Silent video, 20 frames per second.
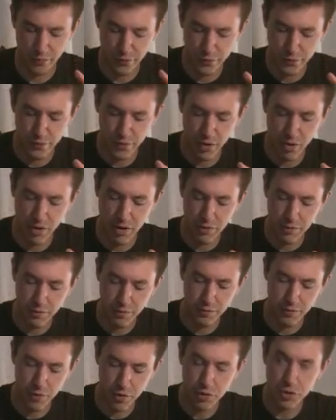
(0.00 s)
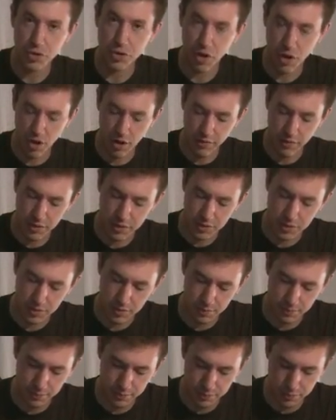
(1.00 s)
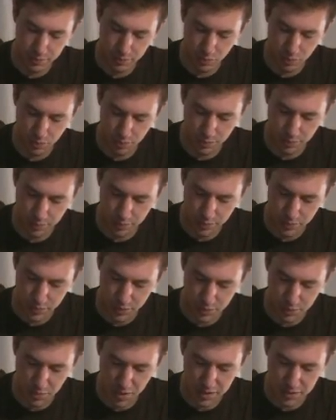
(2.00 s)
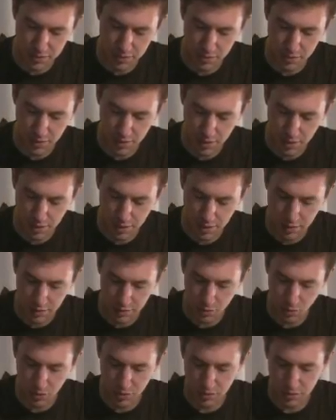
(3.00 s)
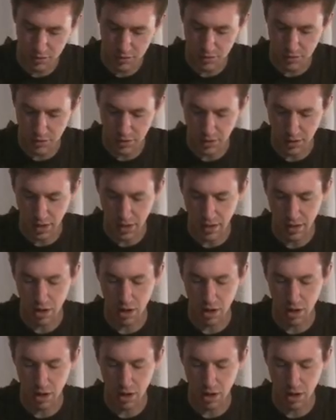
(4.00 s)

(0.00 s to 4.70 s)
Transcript: very first harvest is what this is indicating.